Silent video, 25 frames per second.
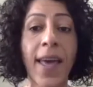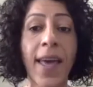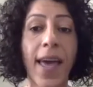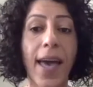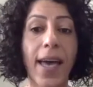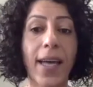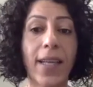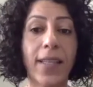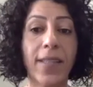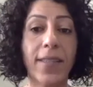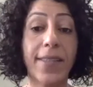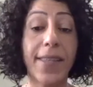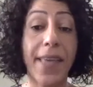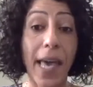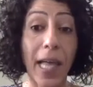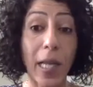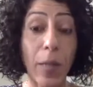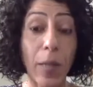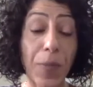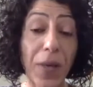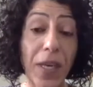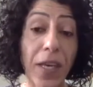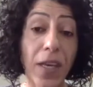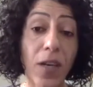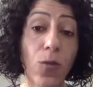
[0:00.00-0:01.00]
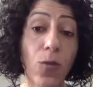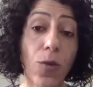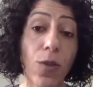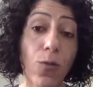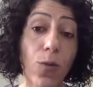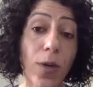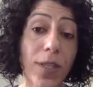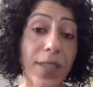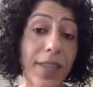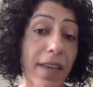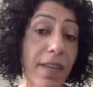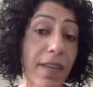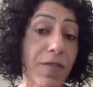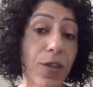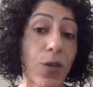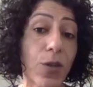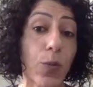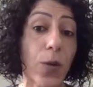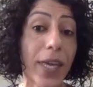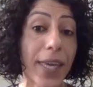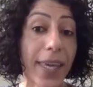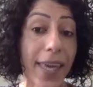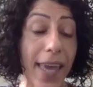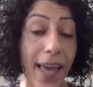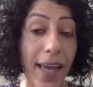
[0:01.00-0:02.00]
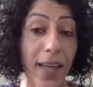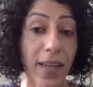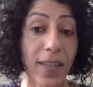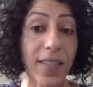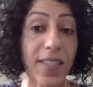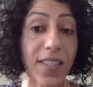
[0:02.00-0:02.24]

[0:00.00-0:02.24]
and helping with whatever we can,